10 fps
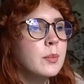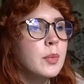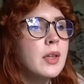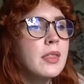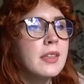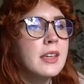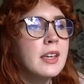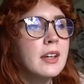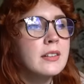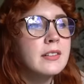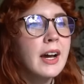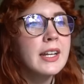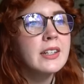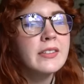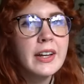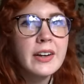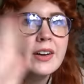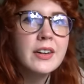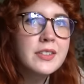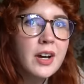Put the lining layer
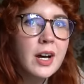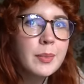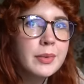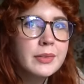on top.